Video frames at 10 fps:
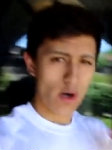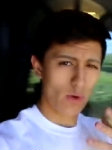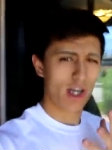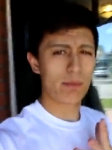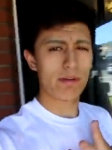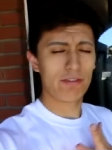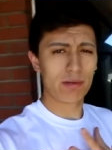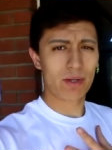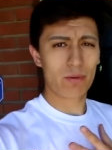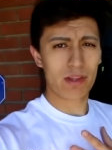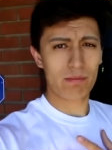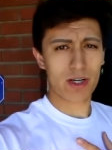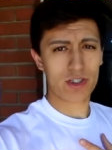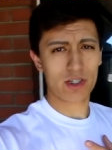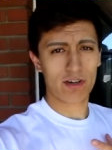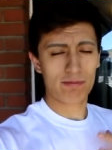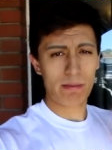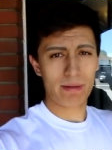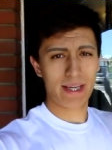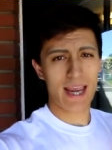We're gonna be filming with a mixture of my
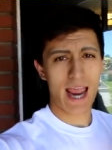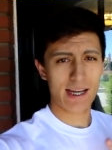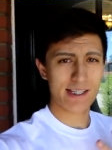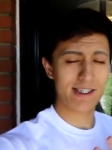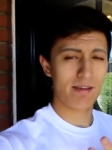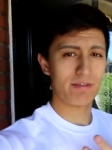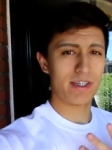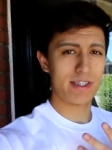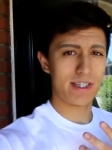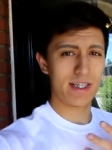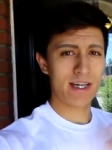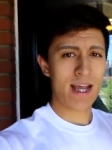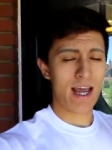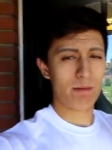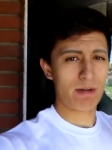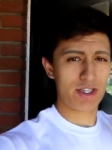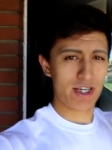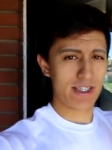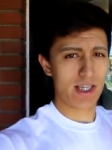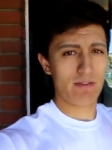big Canon 70D and my
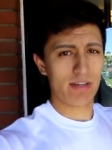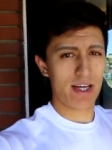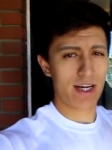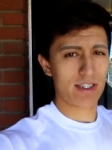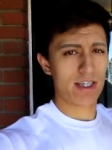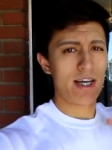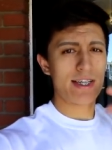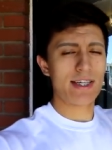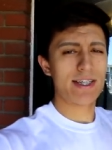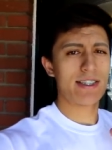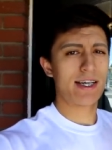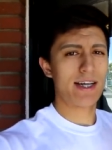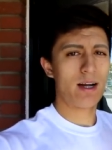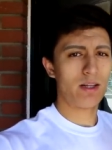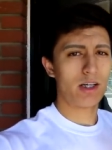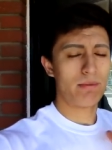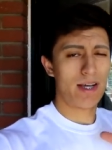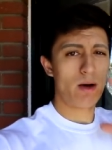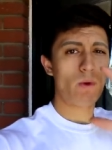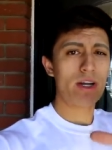G7X, testing it out a little
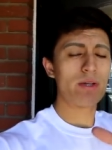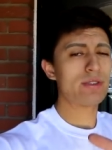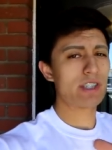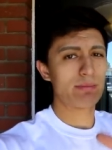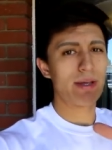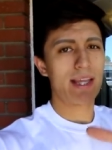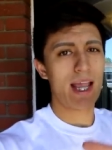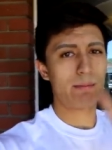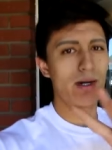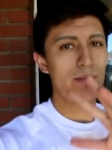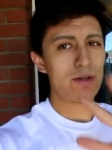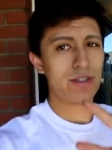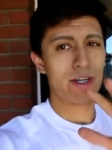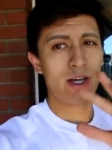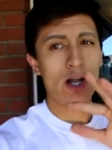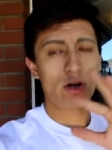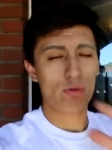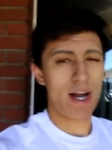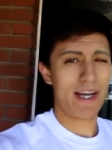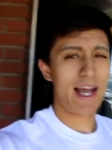bit. I wanna use this big camera I'm using
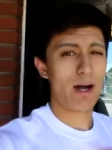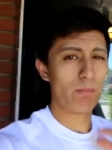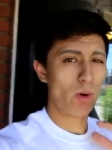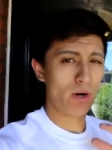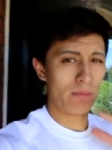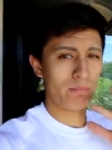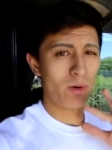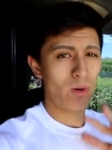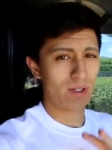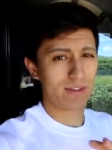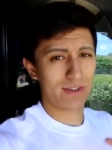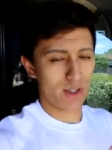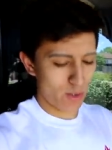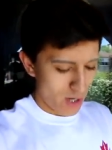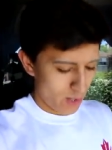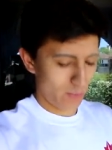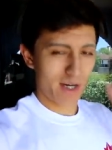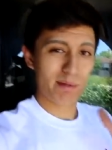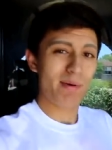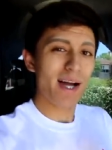right now more and more, so we
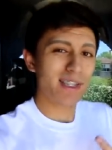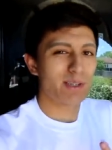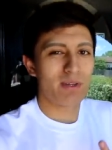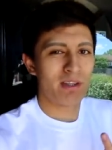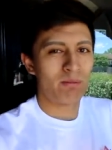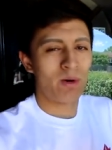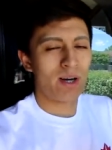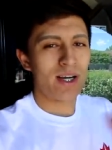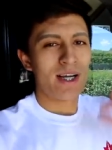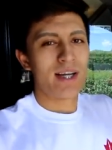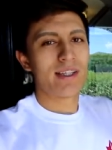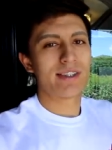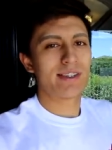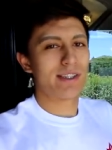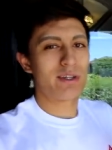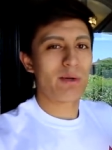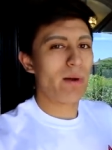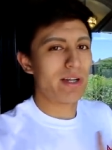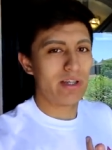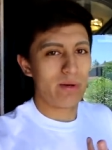gotta practice with it more. This is the only
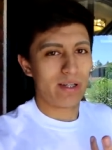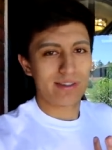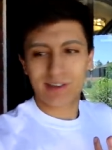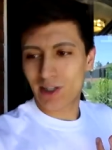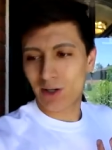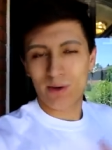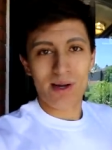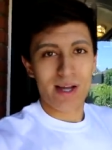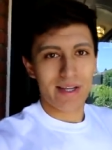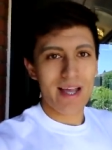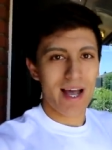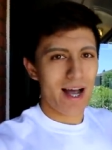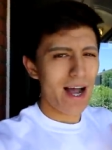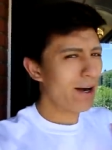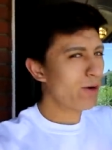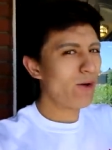way to do it, so yeah, higher